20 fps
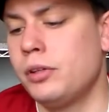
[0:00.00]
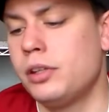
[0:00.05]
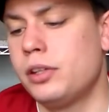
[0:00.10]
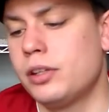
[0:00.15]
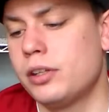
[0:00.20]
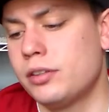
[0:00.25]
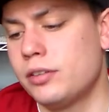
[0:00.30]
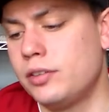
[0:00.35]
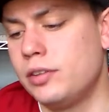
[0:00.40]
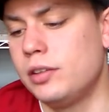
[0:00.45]
really
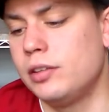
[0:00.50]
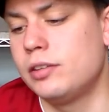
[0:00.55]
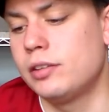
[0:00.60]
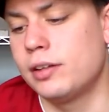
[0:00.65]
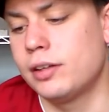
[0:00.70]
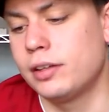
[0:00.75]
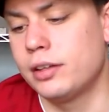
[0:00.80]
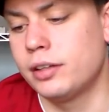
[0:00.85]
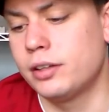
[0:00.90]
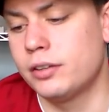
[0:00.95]
nice
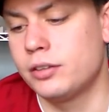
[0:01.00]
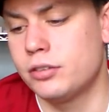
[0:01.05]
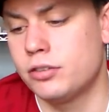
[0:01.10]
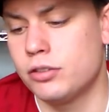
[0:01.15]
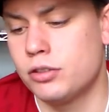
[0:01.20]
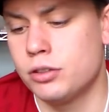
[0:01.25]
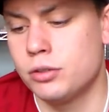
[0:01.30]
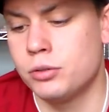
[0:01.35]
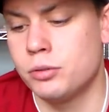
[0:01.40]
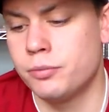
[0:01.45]
detailing on the
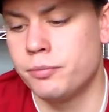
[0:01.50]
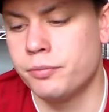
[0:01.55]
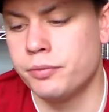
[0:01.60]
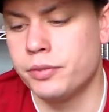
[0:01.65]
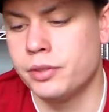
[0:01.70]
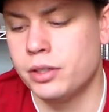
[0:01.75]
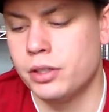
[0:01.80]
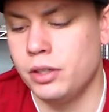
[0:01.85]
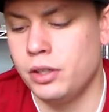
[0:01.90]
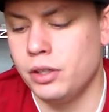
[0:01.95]
shoe.
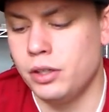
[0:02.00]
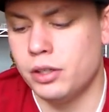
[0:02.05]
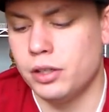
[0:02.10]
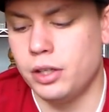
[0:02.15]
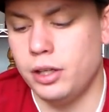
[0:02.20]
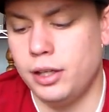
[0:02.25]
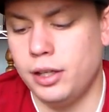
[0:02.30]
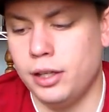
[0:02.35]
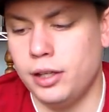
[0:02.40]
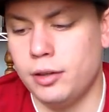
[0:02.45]

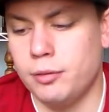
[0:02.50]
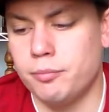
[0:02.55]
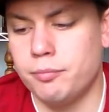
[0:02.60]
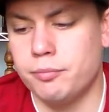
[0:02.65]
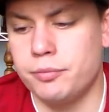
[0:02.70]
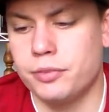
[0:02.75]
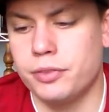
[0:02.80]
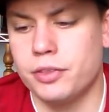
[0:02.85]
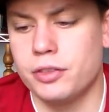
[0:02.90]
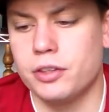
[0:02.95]

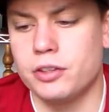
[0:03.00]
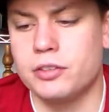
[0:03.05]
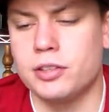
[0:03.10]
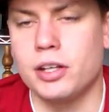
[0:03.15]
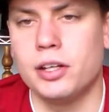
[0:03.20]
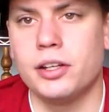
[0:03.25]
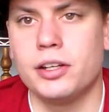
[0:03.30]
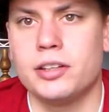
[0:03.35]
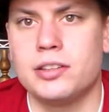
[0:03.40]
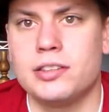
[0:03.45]
Um, the
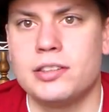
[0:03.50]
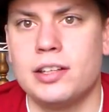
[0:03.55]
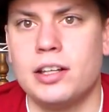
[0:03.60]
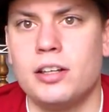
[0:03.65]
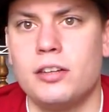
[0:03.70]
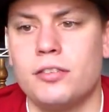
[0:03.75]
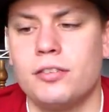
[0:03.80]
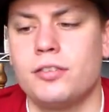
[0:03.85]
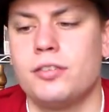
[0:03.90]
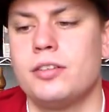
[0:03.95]
tongue
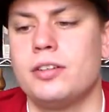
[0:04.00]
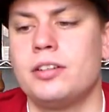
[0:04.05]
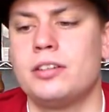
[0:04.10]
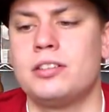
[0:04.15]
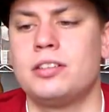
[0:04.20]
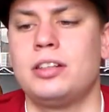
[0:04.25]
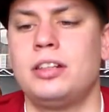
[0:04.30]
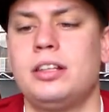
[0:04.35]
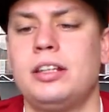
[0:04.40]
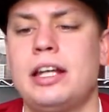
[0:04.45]
itself
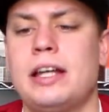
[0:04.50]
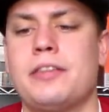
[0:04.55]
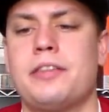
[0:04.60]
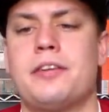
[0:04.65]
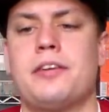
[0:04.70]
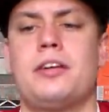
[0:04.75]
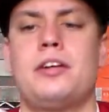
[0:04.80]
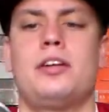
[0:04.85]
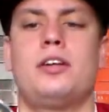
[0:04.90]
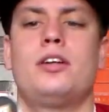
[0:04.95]
is
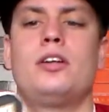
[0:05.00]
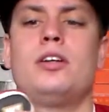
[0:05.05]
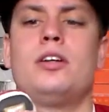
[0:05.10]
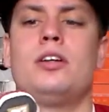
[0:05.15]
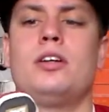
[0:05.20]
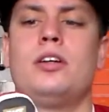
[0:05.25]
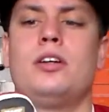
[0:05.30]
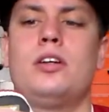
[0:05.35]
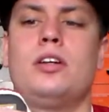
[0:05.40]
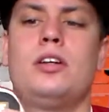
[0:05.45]
leather.
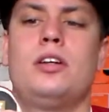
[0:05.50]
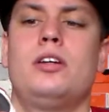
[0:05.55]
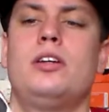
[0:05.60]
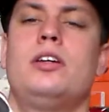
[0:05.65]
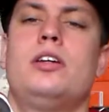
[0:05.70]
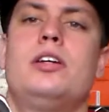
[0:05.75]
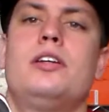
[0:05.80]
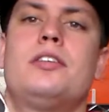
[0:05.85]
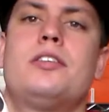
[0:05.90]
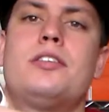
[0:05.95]

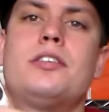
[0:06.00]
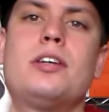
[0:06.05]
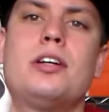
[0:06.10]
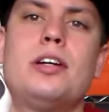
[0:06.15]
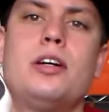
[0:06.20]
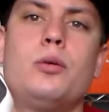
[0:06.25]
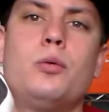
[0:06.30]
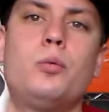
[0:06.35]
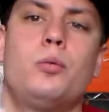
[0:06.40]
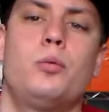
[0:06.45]
It's a
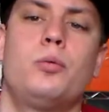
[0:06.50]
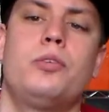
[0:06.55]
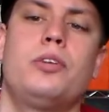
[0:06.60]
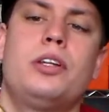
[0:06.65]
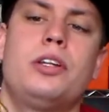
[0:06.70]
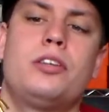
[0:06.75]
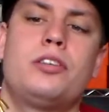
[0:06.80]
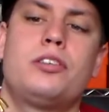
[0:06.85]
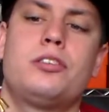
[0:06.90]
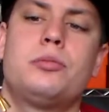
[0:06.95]
uh,
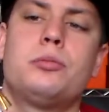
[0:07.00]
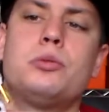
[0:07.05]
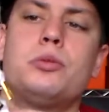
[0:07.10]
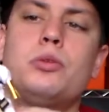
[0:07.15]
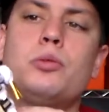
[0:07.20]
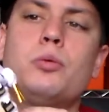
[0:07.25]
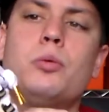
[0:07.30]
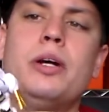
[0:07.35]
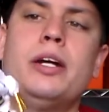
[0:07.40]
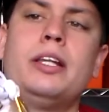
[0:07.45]
nice
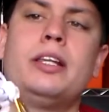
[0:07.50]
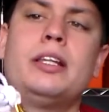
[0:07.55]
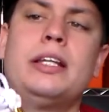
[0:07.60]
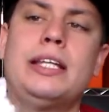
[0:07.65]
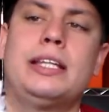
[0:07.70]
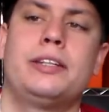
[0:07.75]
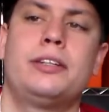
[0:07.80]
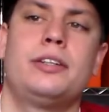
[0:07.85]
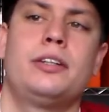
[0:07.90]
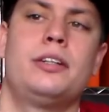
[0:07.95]
smooth white
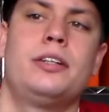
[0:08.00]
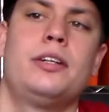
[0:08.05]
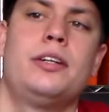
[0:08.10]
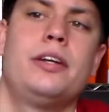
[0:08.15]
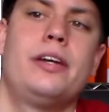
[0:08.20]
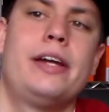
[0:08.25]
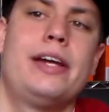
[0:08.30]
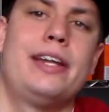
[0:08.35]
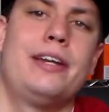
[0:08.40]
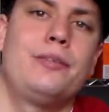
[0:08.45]
leather
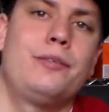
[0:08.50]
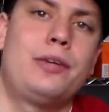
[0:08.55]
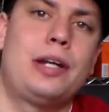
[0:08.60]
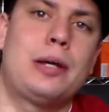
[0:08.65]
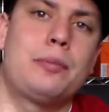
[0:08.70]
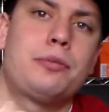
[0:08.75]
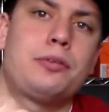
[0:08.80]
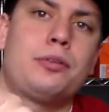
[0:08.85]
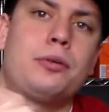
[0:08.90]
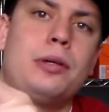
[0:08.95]
and it
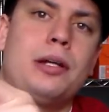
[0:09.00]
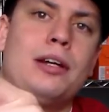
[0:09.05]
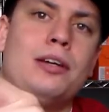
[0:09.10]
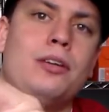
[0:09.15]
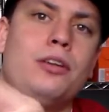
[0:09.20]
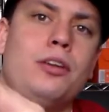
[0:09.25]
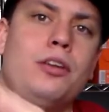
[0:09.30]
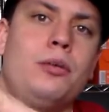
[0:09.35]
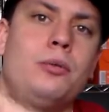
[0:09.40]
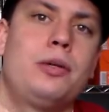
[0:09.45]
wraps
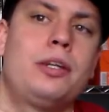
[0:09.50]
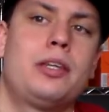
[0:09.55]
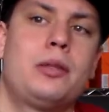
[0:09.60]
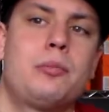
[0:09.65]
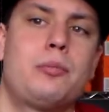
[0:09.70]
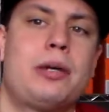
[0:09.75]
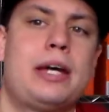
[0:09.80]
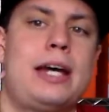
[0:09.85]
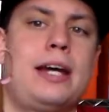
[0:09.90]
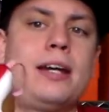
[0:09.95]
around all the way to
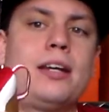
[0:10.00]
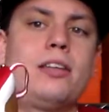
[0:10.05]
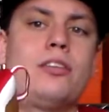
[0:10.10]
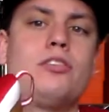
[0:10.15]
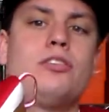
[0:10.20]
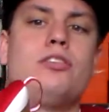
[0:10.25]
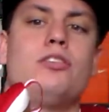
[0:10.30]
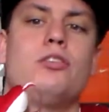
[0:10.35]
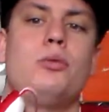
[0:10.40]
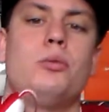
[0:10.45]
the back of
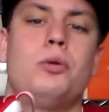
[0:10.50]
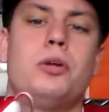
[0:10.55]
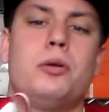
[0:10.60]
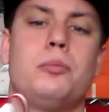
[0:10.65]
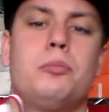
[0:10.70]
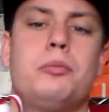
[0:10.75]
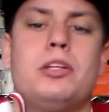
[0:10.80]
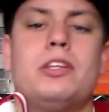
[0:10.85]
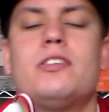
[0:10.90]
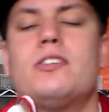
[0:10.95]
the shoe where
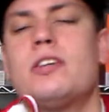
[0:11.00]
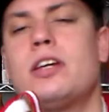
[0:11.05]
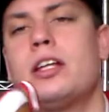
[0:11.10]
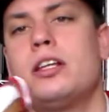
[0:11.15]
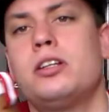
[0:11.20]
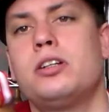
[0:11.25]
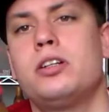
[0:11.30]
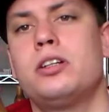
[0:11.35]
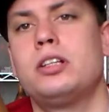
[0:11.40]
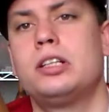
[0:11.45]
it meets
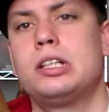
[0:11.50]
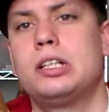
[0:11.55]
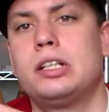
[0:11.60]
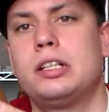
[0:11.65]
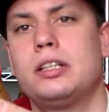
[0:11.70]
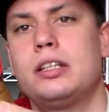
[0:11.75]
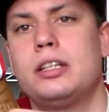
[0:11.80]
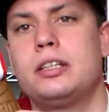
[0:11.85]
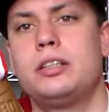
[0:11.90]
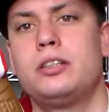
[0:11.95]
that little
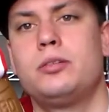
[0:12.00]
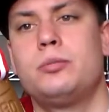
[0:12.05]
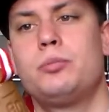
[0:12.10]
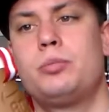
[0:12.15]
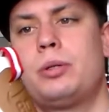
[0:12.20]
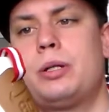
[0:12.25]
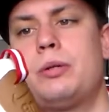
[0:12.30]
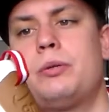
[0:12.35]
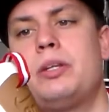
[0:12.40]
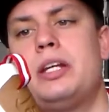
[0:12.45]
uh, the little
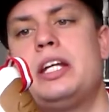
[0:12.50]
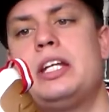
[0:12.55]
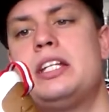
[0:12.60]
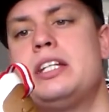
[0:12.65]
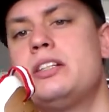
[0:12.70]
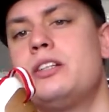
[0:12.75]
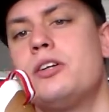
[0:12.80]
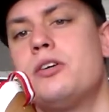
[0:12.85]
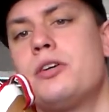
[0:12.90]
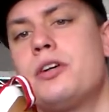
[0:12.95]
brown
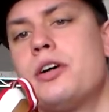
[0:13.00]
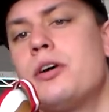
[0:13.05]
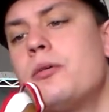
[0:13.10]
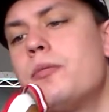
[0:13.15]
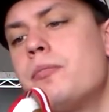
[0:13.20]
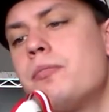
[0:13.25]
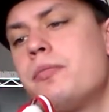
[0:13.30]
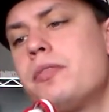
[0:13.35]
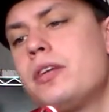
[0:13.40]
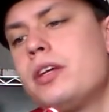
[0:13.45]
80
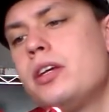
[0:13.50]
logo.